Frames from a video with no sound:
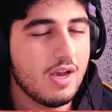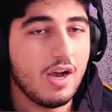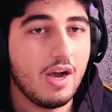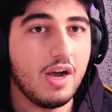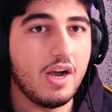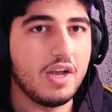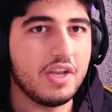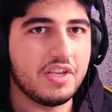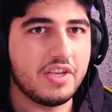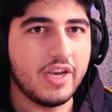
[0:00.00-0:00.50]

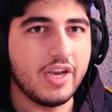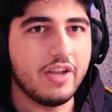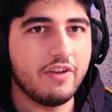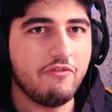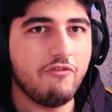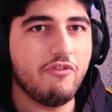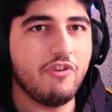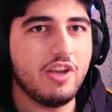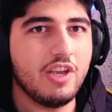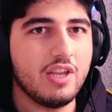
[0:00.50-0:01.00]
I can
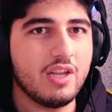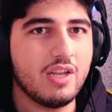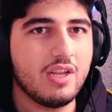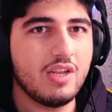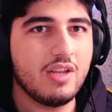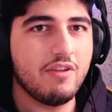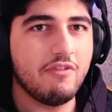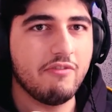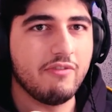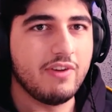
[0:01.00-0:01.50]
win.
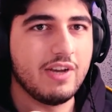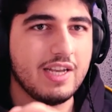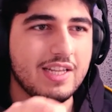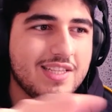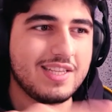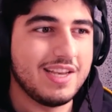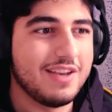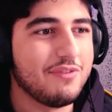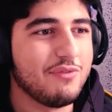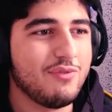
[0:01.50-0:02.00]

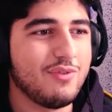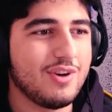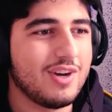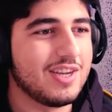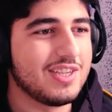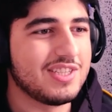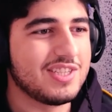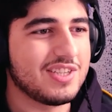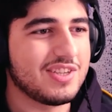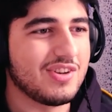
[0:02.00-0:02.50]
Wait and
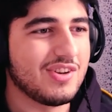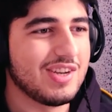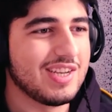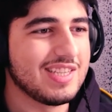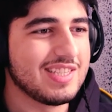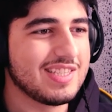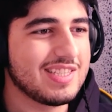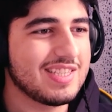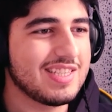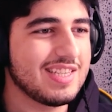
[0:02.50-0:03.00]
watch,
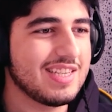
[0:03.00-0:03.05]
guys.